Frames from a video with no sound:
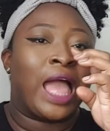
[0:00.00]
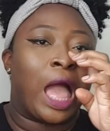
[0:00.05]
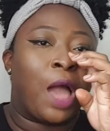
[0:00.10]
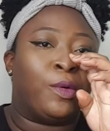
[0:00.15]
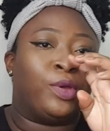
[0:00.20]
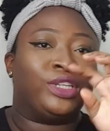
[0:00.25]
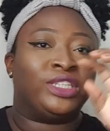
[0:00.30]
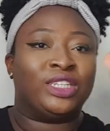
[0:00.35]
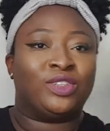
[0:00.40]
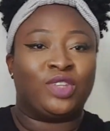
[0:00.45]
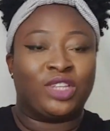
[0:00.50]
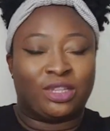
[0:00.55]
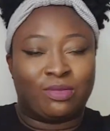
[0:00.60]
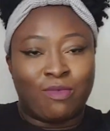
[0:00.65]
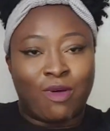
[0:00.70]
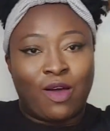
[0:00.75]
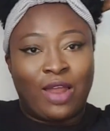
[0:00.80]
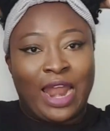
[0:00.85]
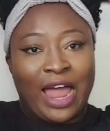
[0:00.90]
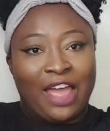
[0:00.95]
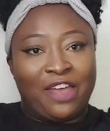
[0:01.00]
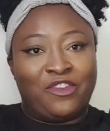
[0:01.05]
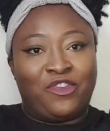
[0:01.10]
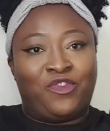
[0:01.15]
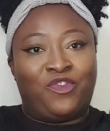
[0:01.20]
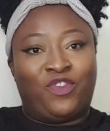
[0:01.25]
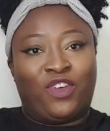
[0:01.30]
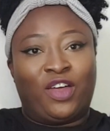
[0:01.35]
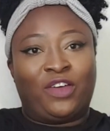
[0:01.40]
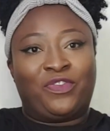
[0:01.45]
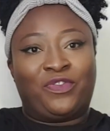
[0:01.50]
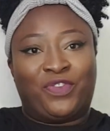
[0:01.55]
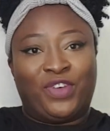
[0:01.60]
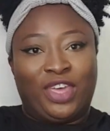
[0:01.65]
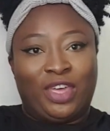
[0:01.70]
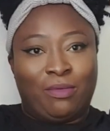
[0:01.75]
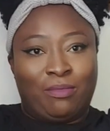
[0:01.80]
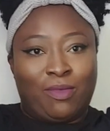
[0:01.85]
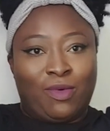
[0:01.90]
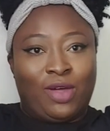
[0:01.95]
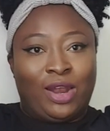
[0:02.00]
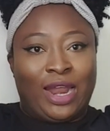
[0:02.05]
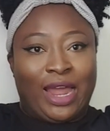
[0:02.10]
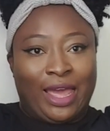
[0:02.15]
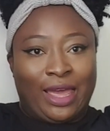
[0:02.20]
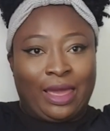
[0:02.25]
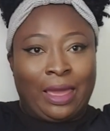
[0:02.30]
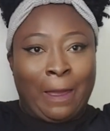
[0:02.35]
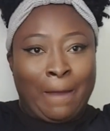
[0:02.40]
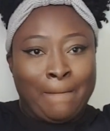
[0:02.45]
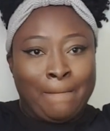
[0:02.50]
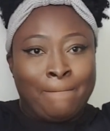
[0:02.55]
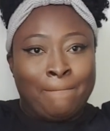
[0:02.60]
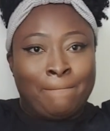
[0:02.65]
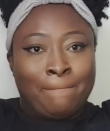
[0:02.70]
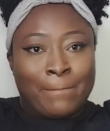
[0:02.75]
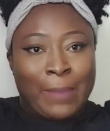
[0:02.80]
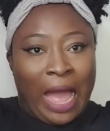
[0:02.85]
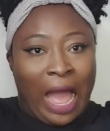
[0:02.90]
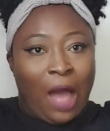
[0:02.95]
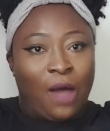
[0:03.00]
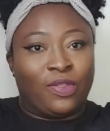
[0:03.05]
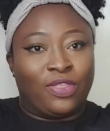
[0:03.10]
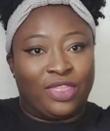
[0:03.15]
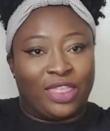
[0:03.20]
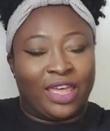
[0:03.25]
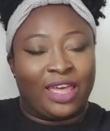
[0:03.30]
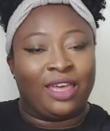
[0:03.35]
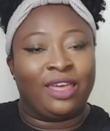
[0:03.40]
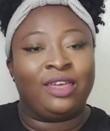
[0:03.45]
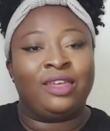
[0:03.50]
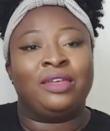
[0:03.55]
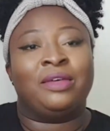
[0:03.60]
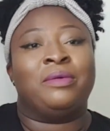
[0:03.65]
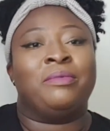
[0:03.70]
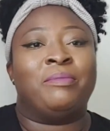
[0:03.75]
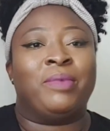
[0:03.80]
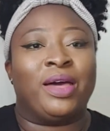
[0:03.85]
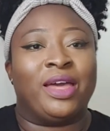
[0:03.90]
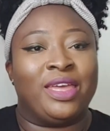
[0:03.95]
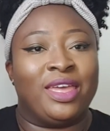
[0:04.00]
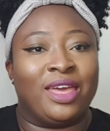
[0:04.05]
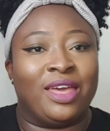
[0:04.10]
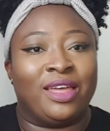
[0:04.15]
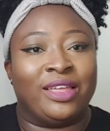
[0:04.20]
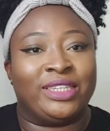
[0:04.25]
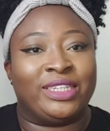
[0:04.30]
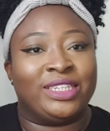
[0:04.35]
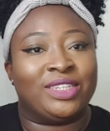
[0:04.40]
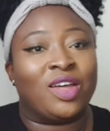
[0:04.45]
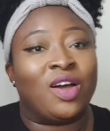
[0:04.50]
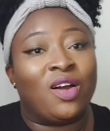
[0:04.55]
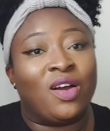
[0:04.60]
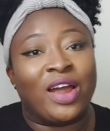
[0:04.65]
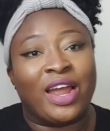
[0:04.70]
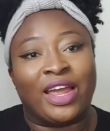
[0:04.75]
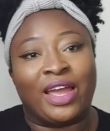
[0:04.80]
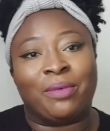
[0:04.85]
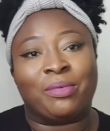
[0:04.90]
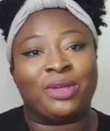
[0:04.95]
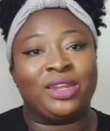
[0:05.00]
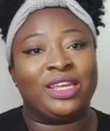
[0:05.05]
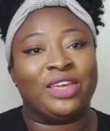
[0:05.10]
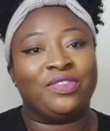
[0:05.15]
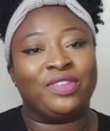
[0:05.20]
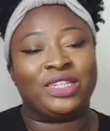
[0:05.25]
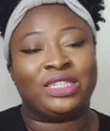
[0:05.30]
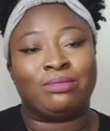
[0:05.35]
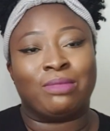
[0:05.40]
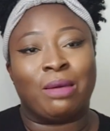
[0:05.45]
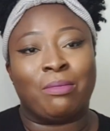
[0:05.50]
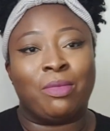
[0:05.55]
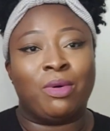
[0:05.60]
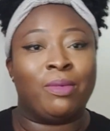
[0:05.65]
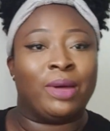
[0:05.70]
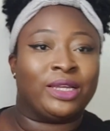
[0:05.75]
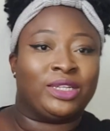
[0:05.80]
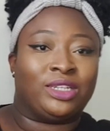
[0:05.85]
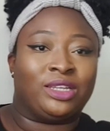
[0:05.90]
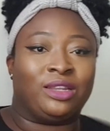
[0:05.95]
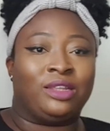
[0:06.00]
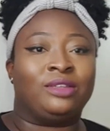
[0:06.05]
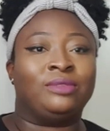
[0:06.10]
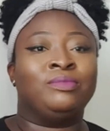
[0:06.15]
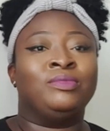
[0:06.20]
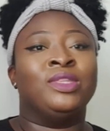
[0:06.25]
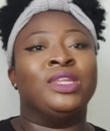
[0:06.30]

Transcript: I wish this was more like fluffy and more like out there. But yeah, this is alright. I'm going to give this to my mom actually.